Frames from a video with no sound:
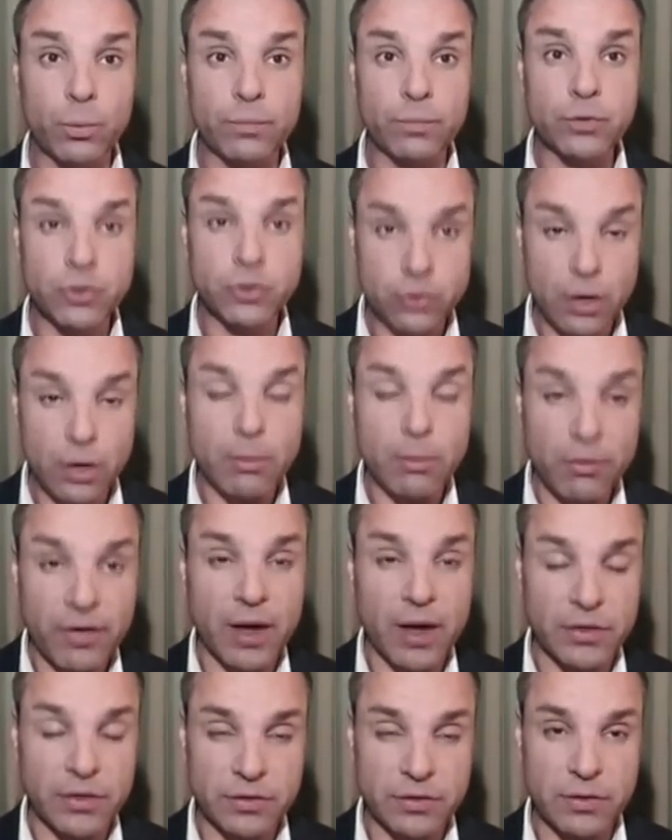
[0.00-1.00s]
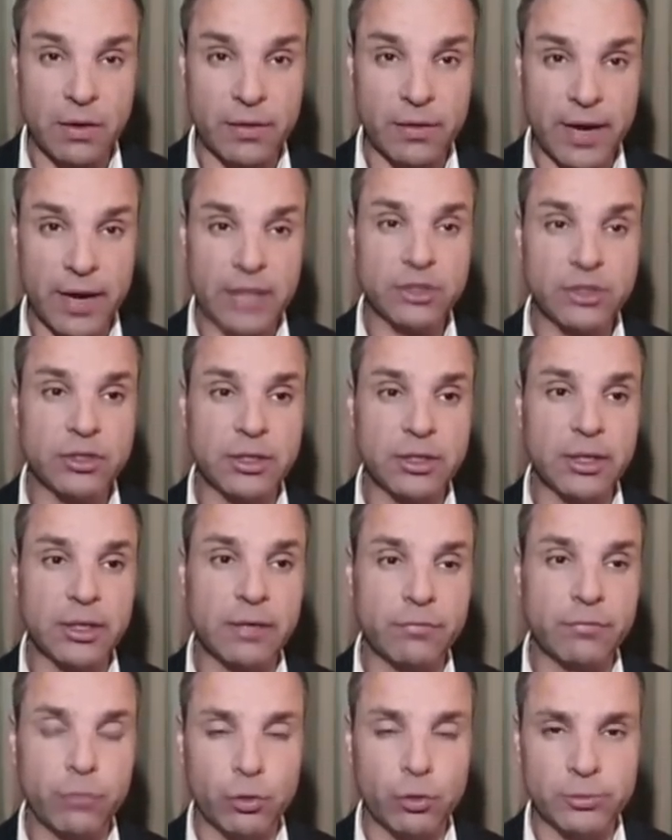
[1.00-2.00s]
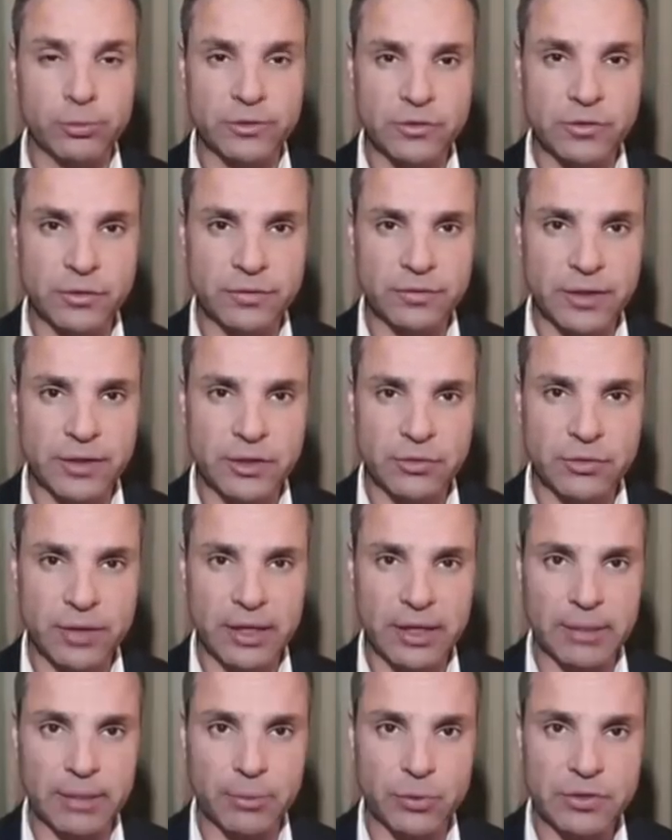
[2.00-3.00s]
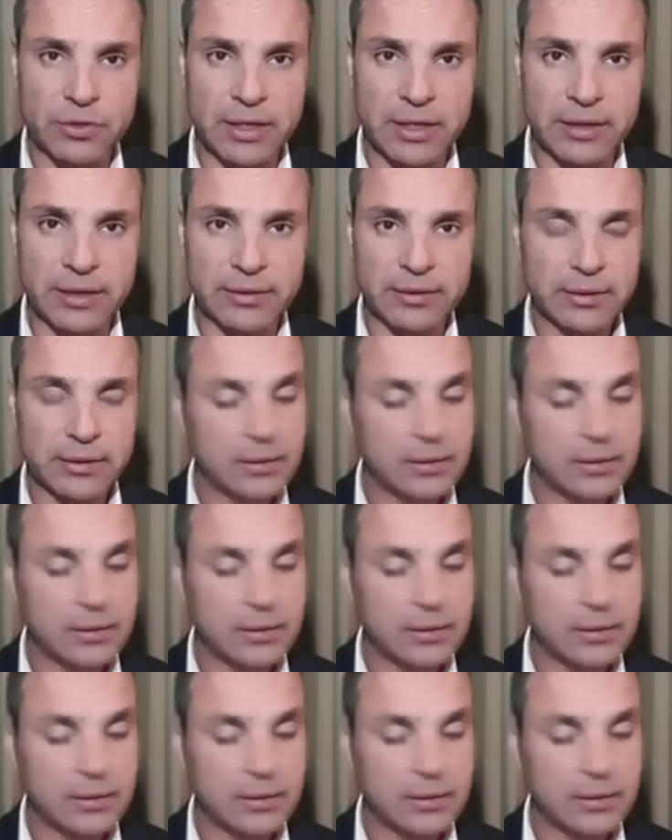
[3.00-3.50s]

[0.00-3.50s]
some of us are actually informers of the Israeli Mossad.